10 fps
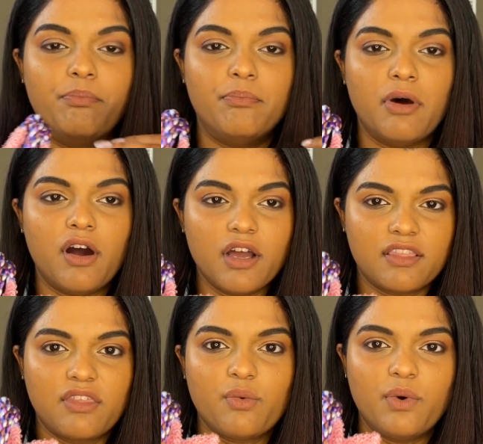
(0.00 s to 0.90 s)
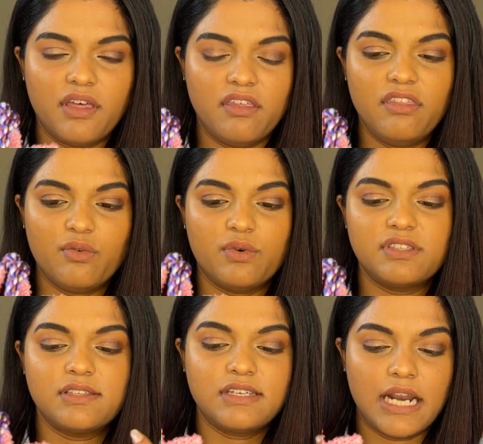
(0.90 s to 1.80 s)
bath with or
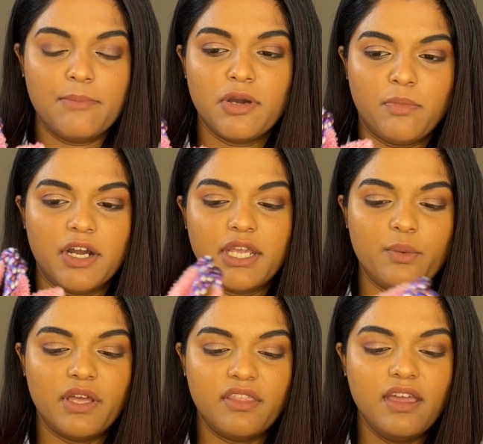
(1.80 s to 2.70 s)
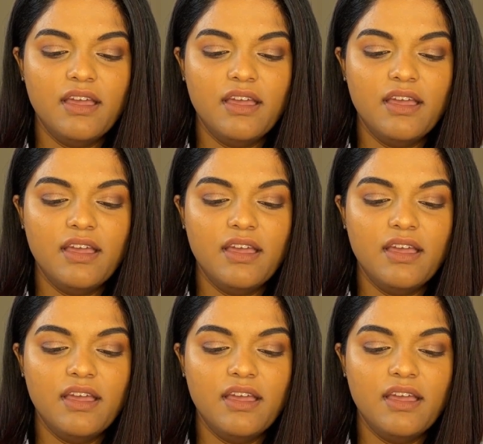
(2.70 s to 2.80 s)
scrub your body with